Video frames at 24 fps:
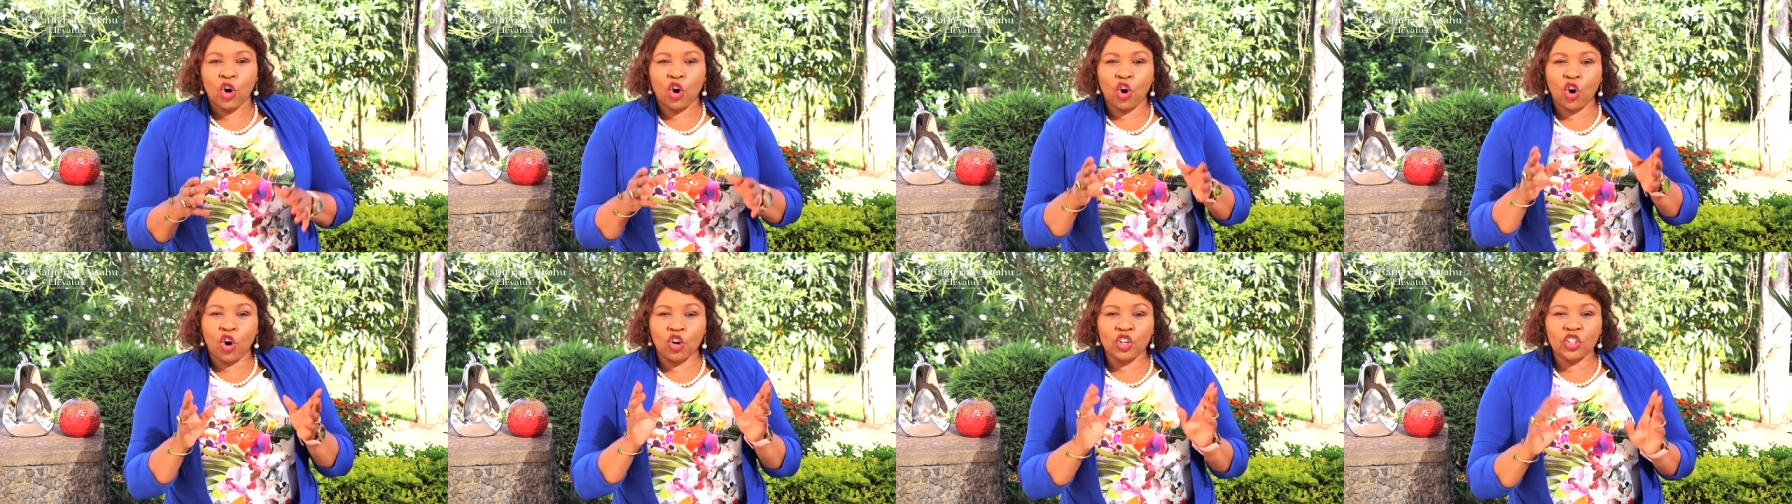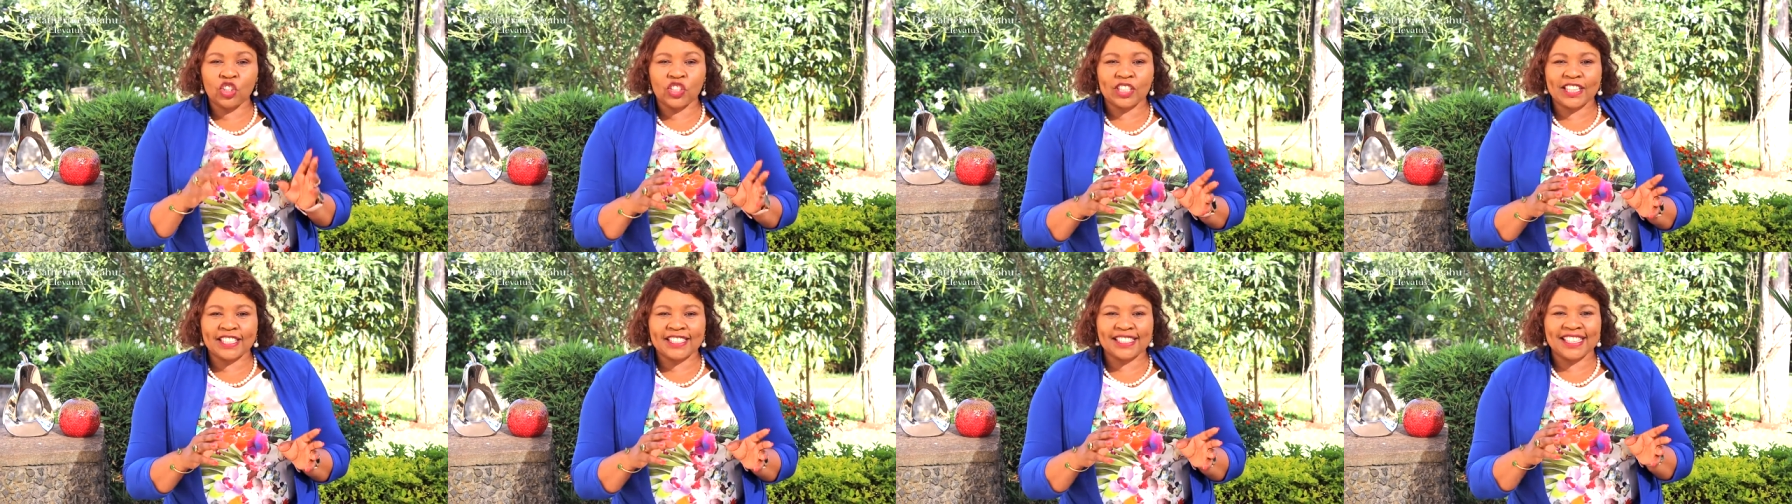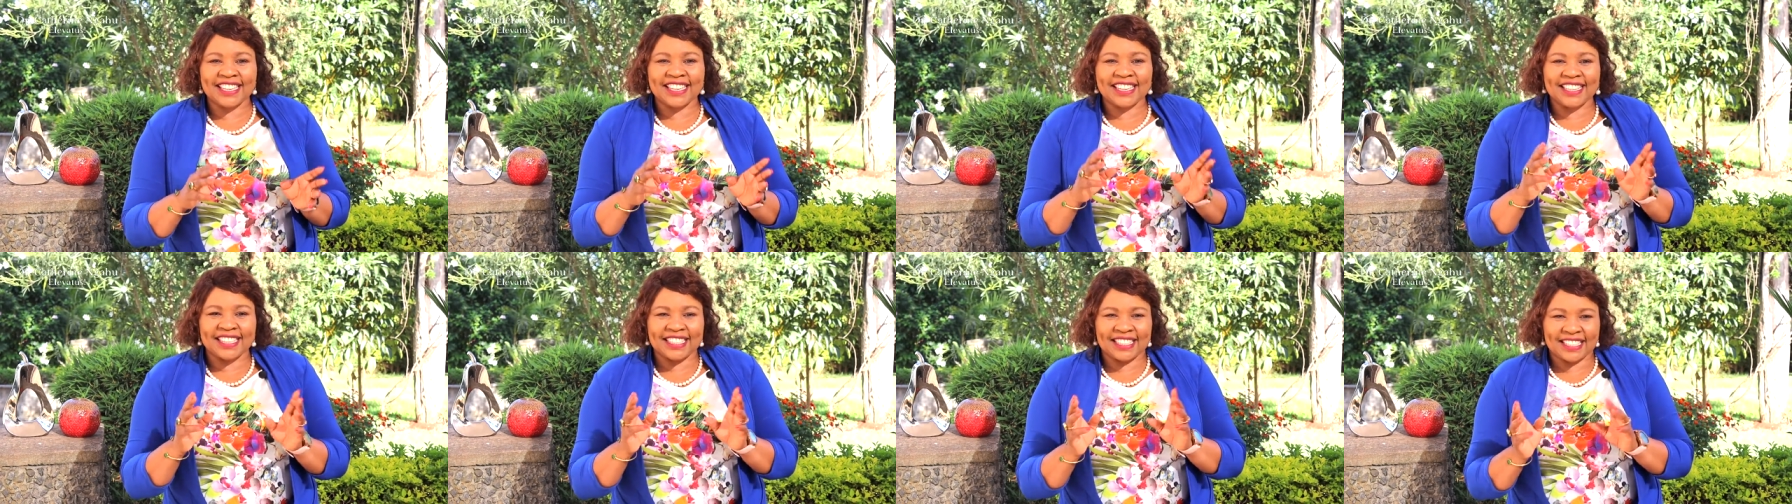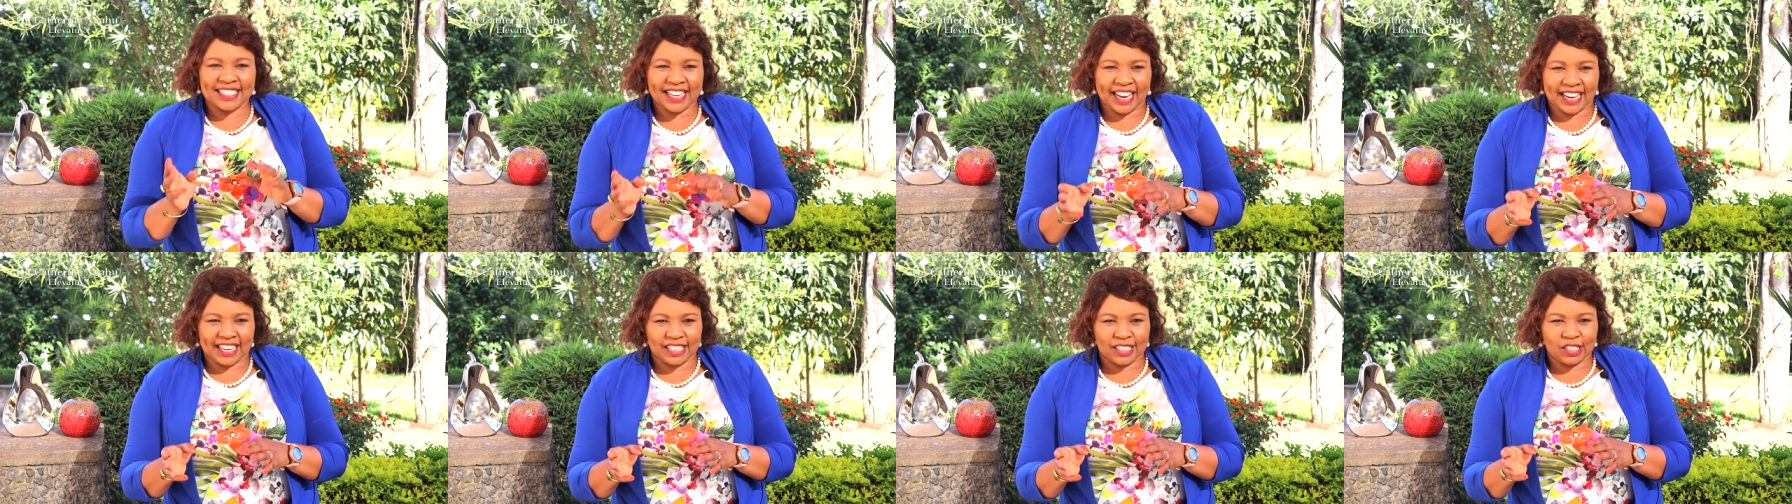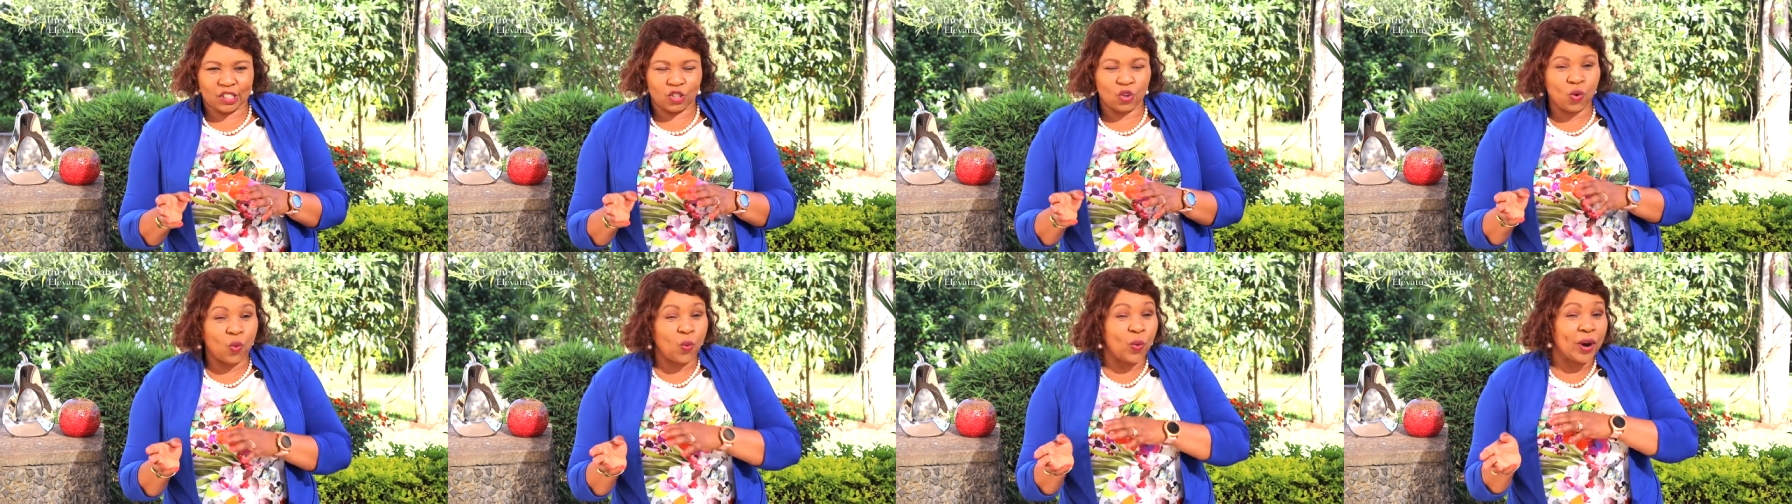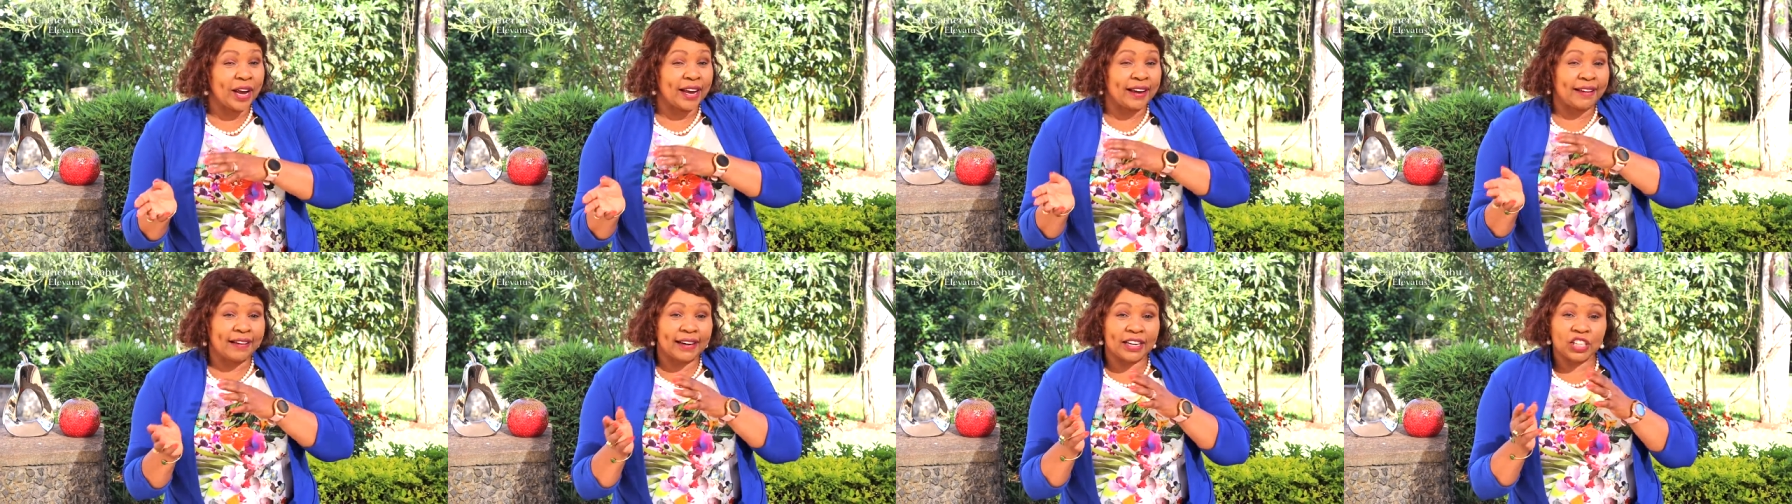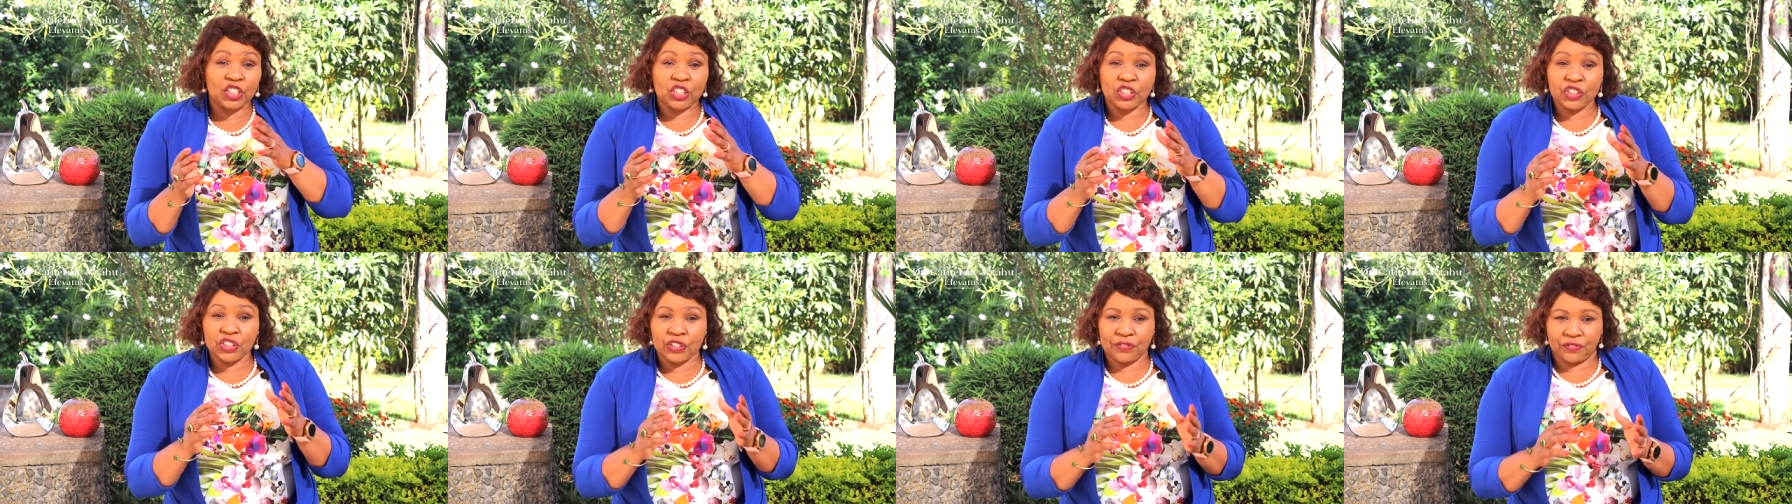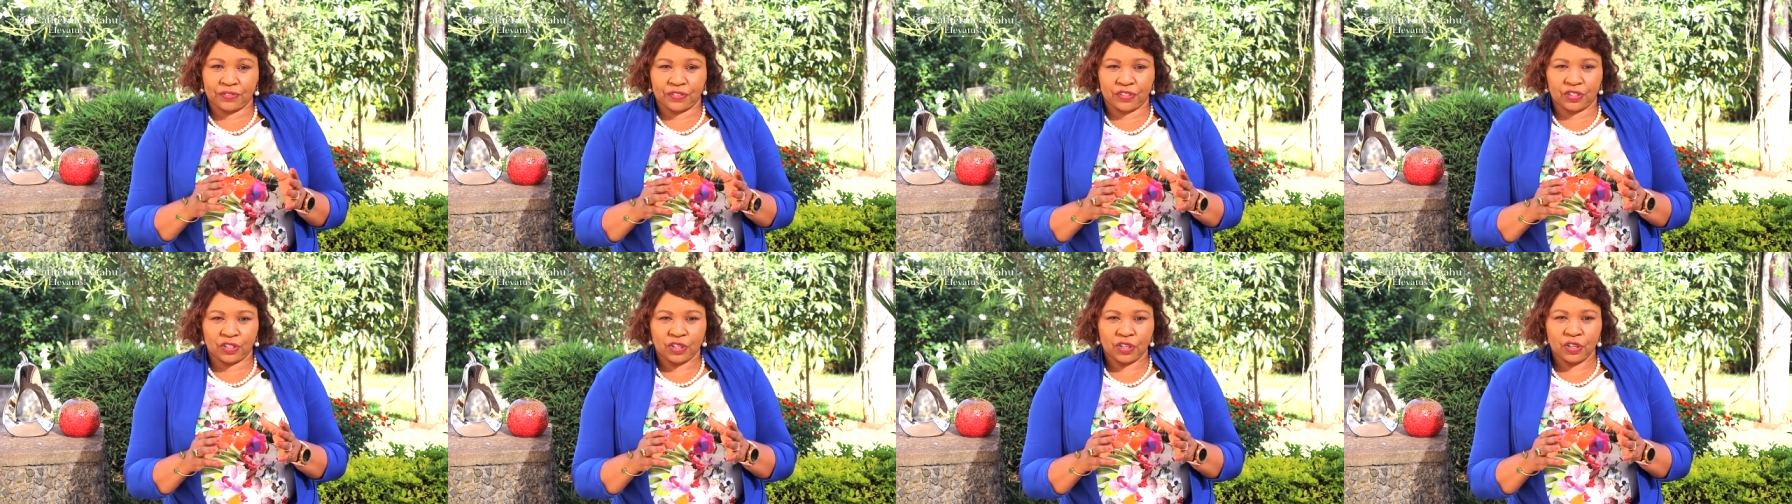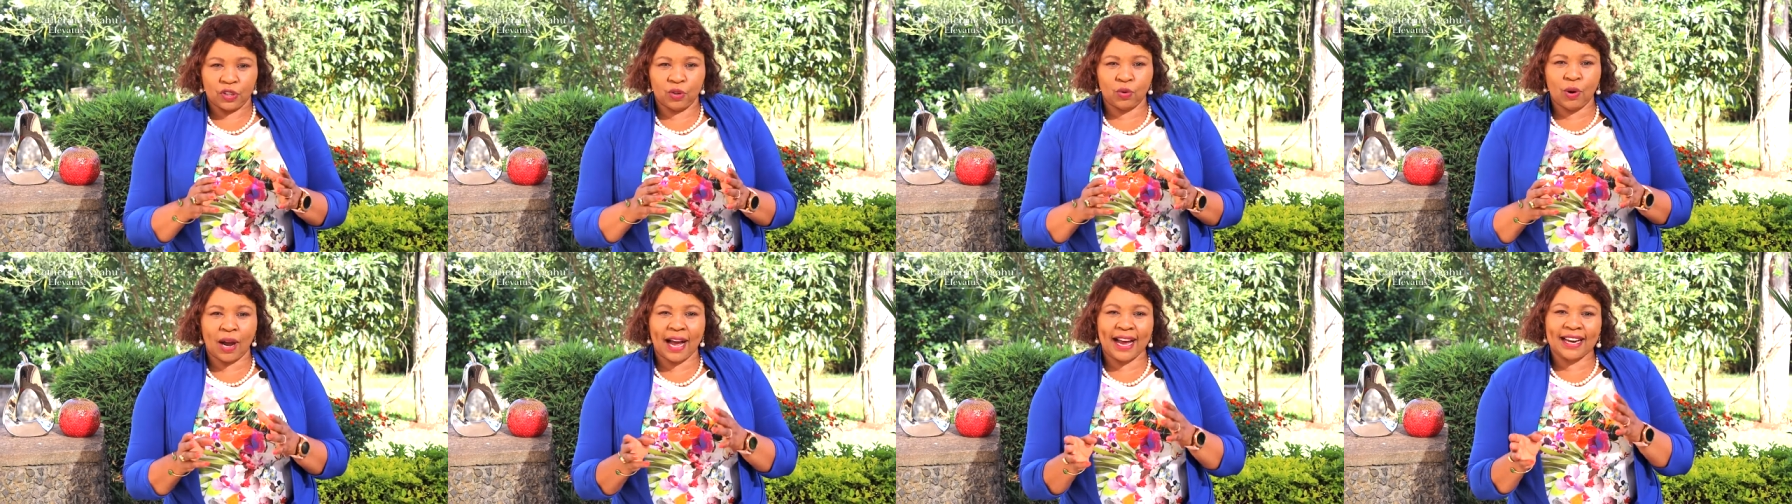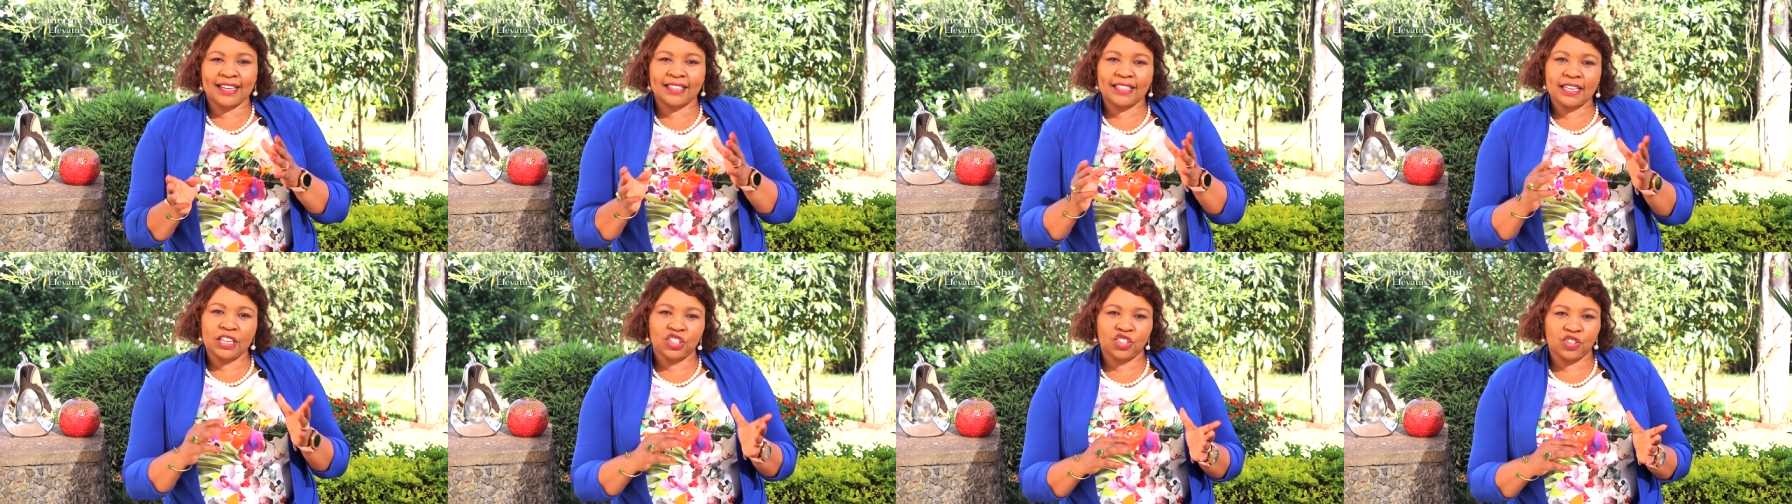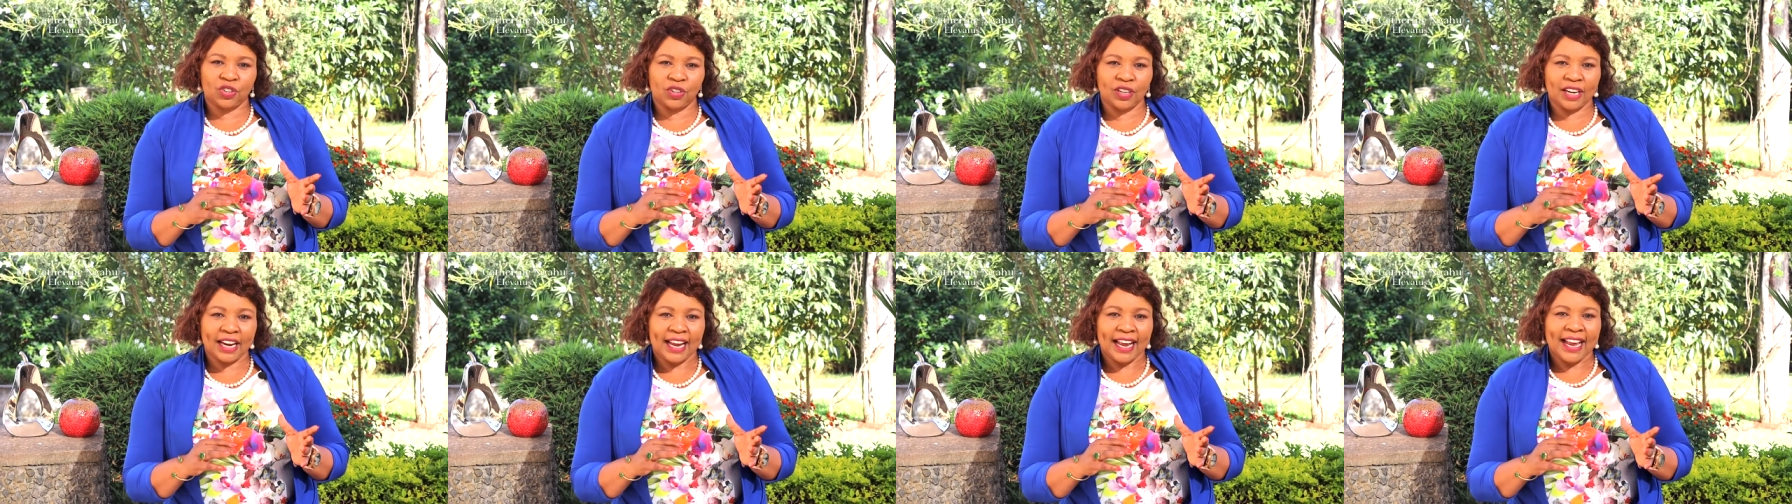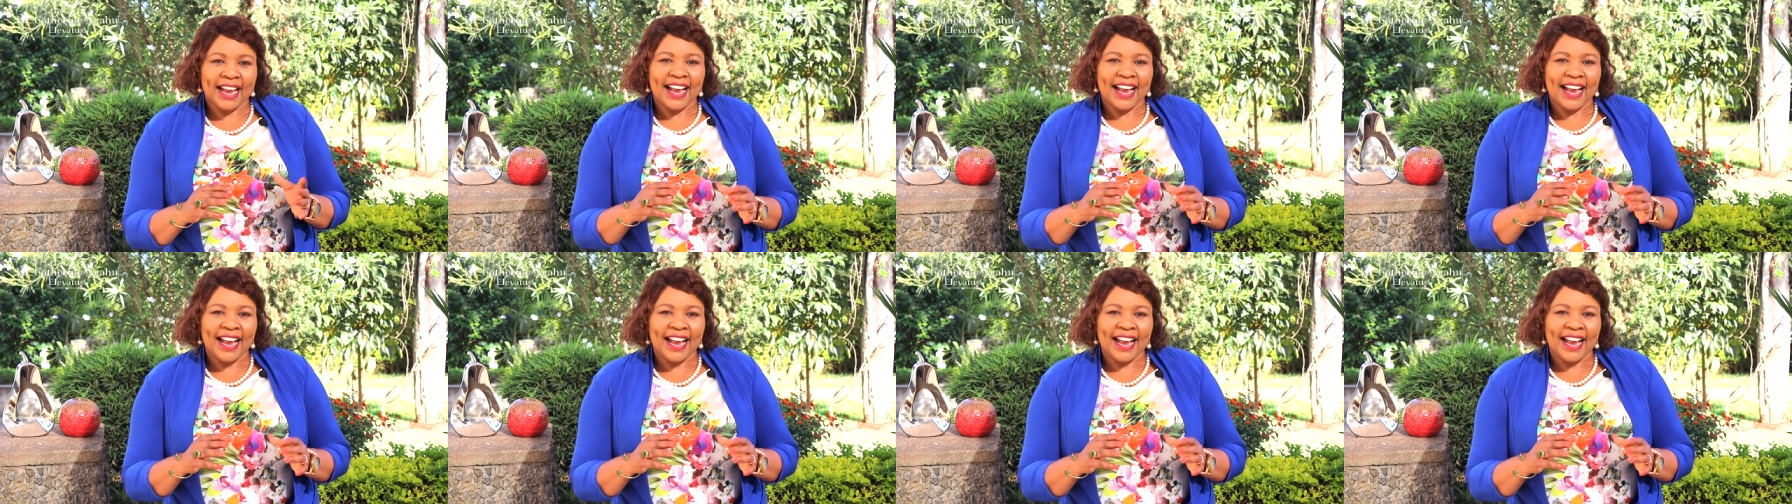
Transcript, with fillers: consciously decide to quickly shift your attention